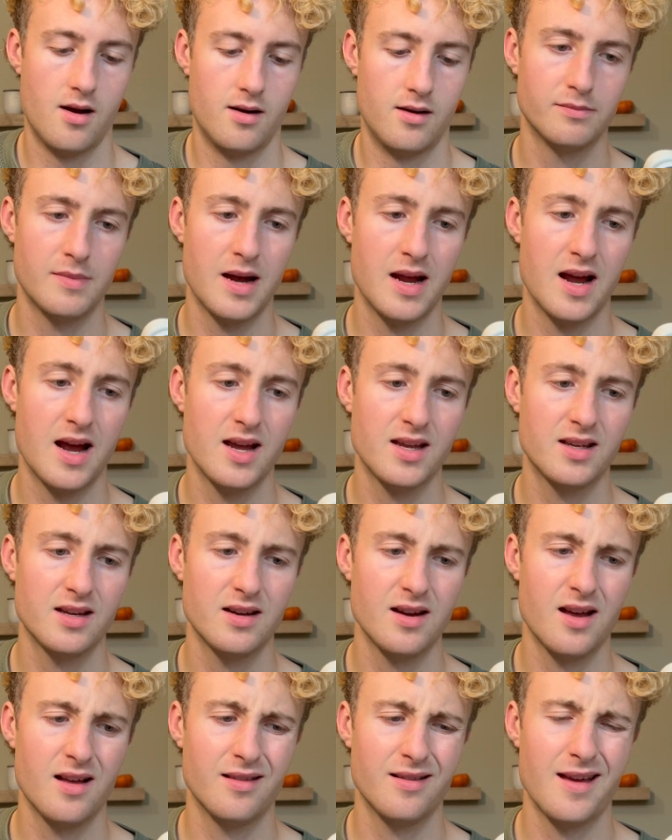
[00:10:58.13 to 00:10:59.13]
My hike
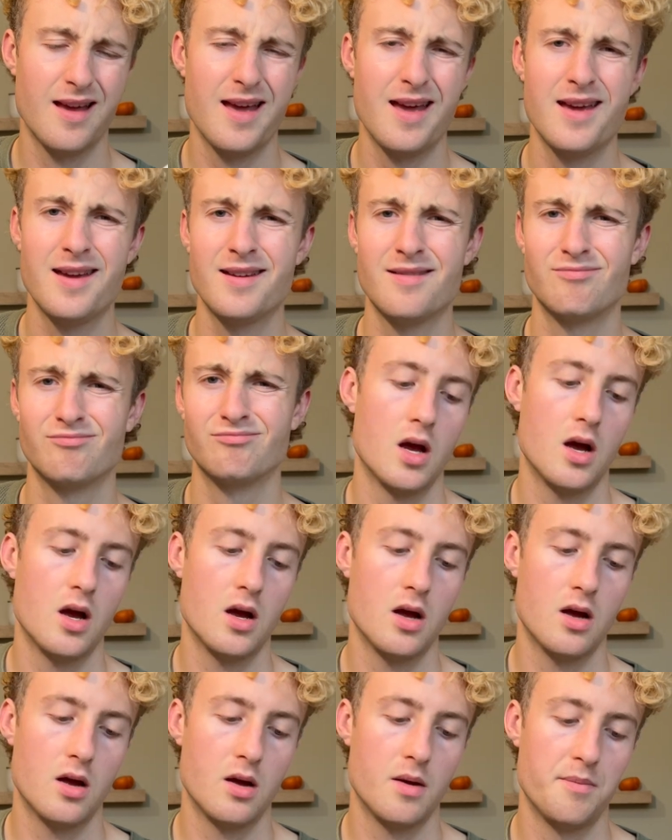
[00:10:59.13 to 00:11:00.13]
in L A.
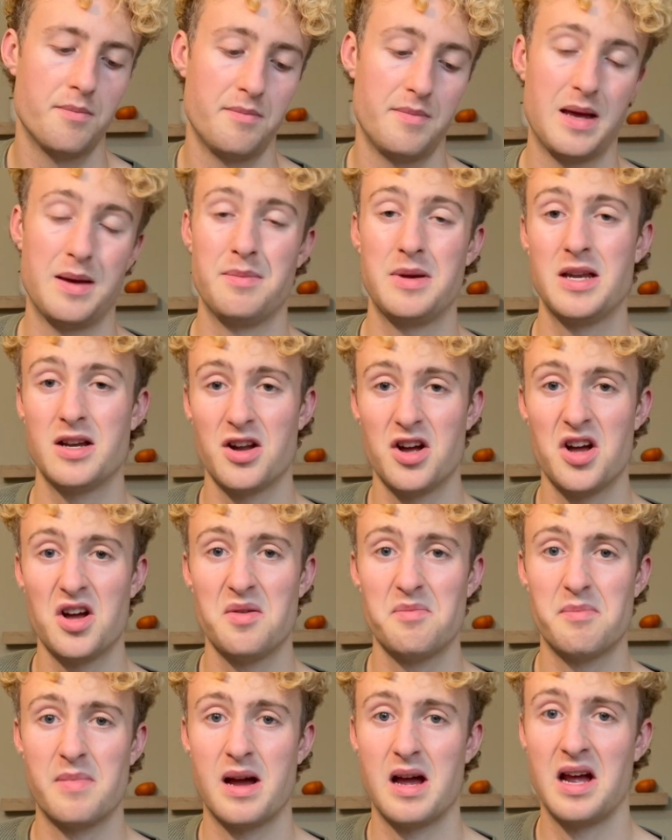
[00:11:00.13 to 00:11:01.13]
Um, maybe
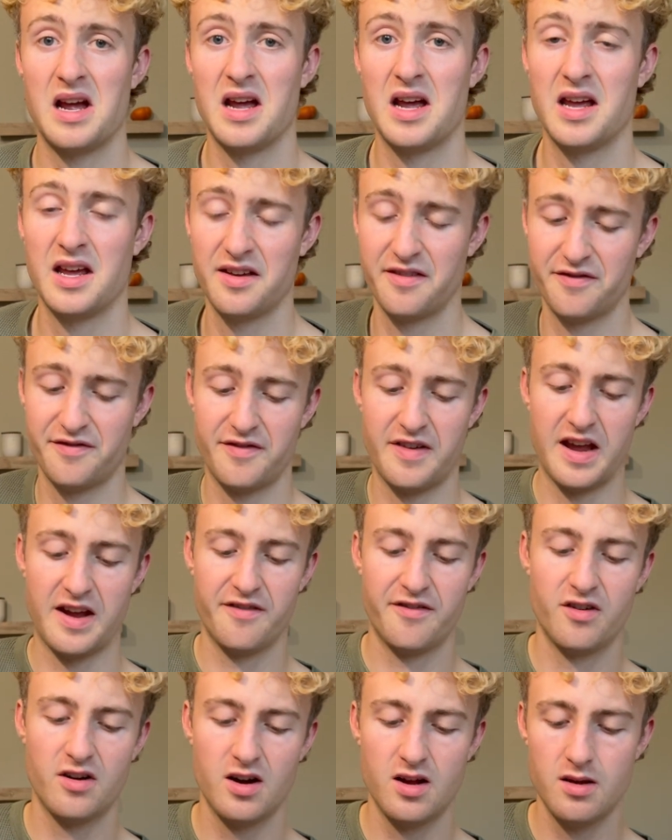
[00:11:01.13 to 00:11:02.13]
not my
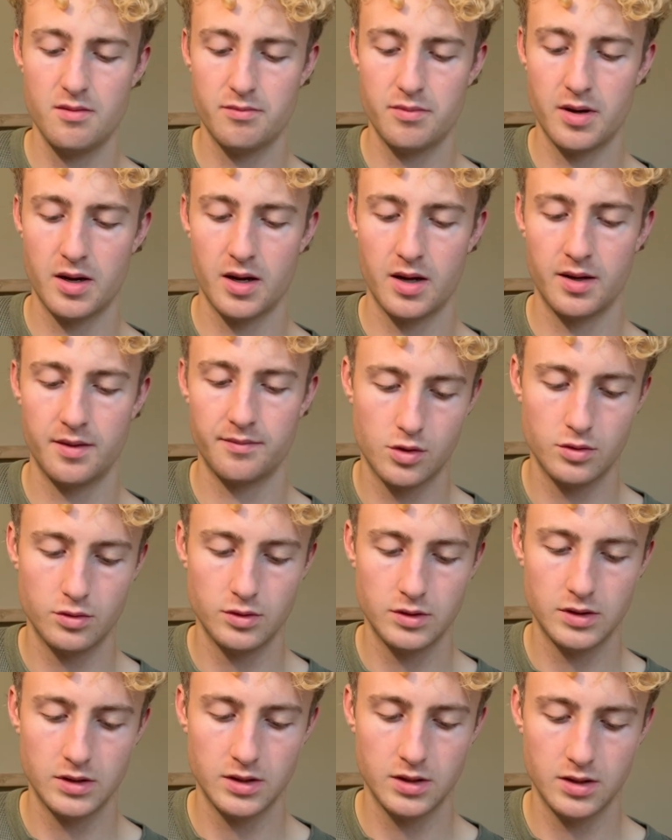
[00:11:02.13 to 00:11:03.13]
favorite, but
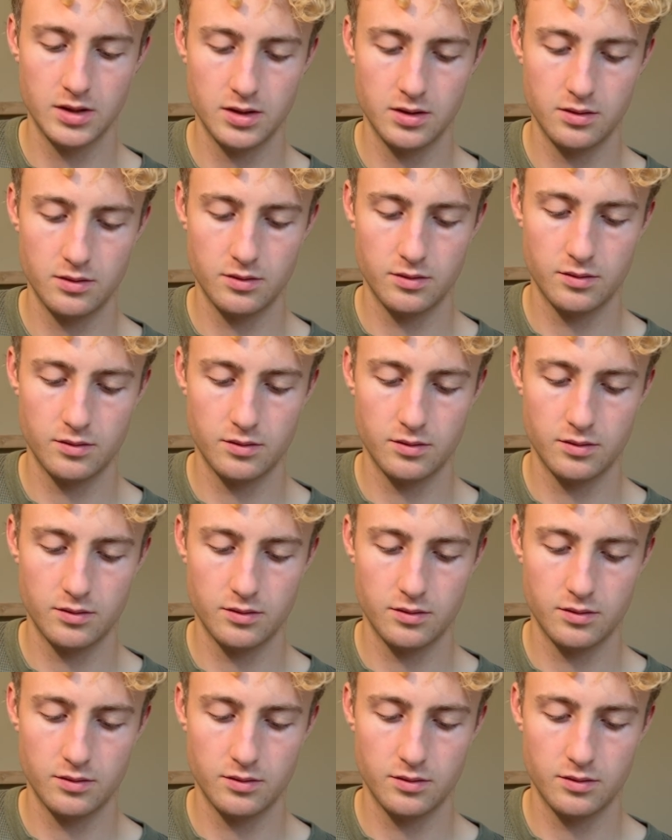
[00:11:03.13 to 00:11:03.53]
golden